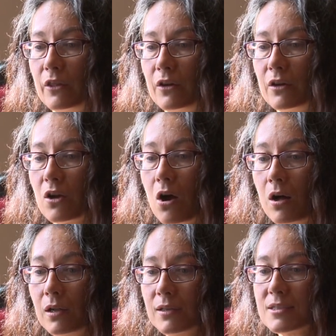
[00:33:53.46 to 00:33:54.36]
the
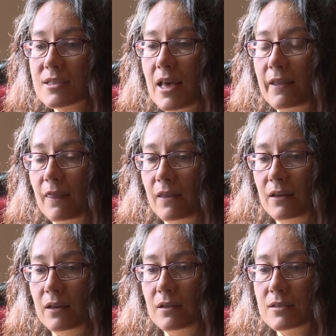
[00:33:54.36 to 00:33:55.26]
calls that
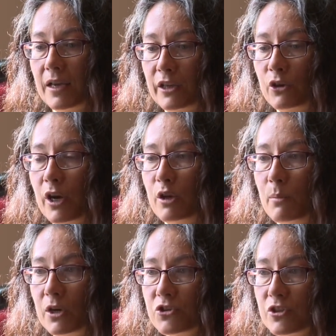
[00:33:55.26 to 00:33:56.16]
the Telluride
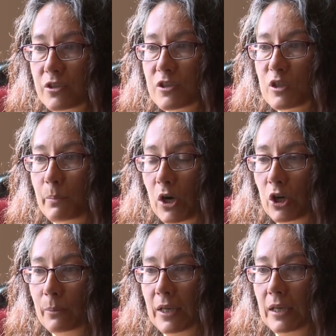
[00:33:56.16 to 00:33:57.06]
Marshal's
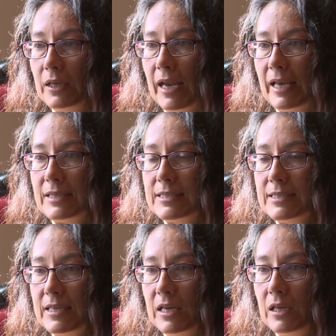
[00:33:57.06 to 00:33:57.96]
Department has
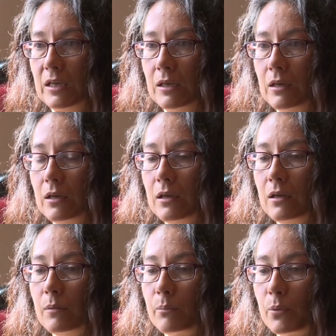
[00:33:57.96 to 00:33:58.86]
seen
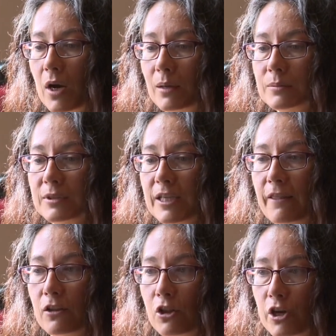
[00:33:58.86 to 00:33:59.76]
probably
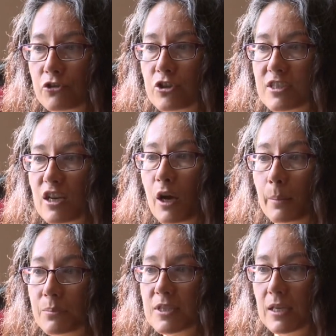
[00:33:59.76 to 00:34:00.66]
the largest
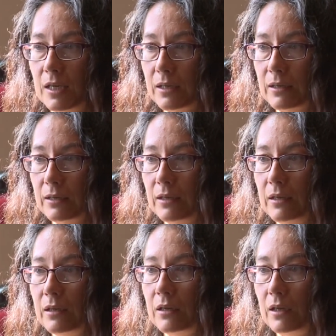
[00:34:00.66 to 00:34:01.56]
uptick
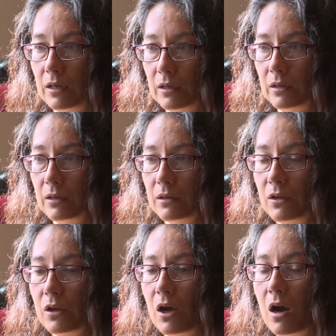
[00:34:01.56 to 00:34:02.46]
in
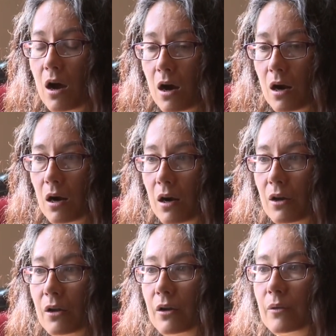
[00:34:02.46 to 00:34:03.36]
are
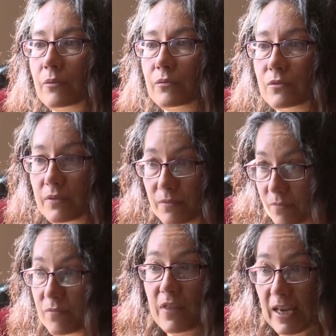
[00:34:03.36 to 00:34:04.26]

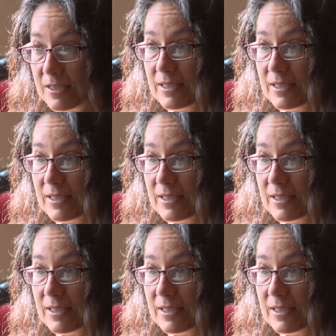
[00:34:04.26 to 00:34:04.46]
things